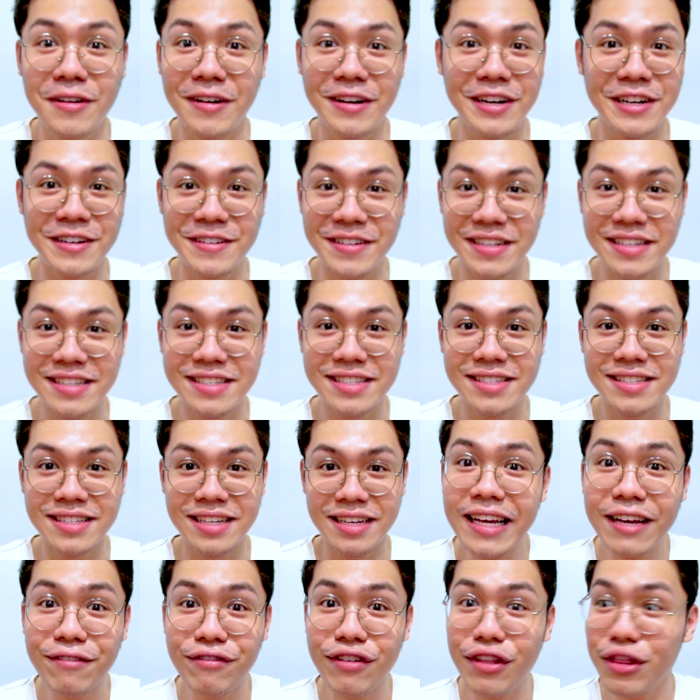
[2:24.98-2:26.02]
countries.
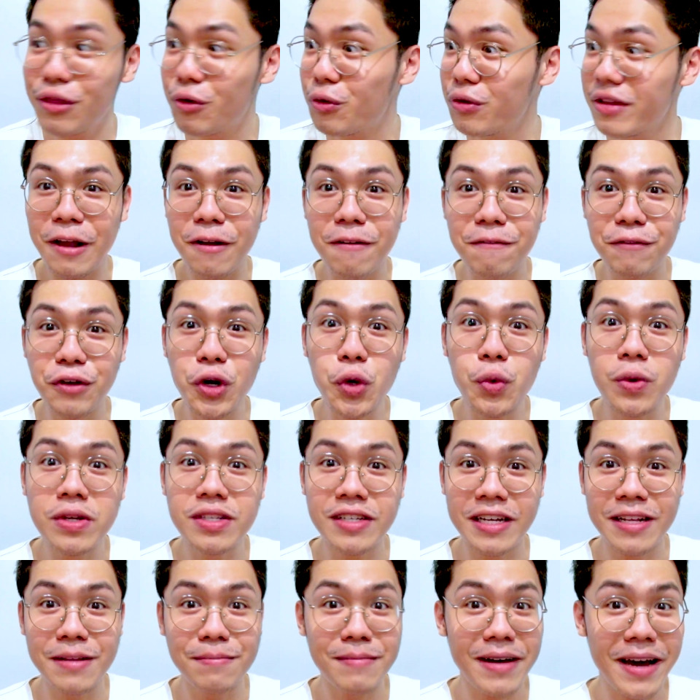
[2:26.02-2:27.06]
Even though your viewers
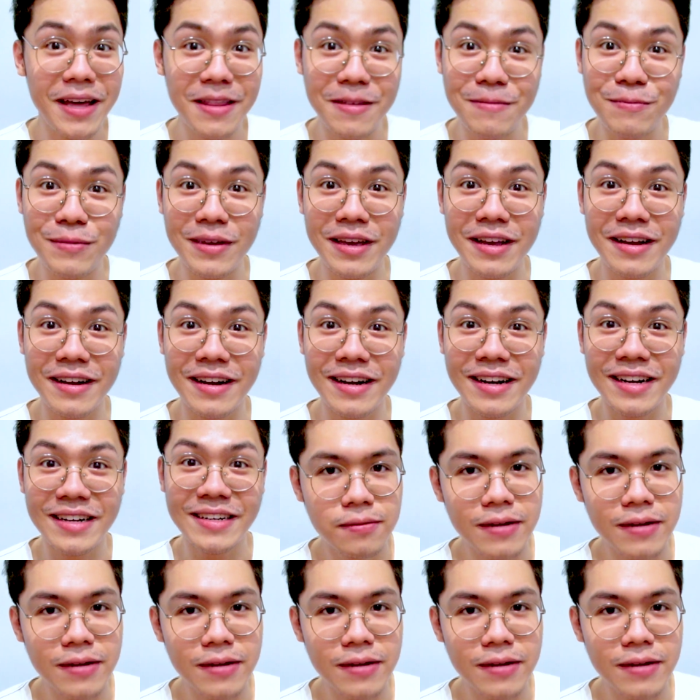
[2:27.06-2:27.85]
can buy them here,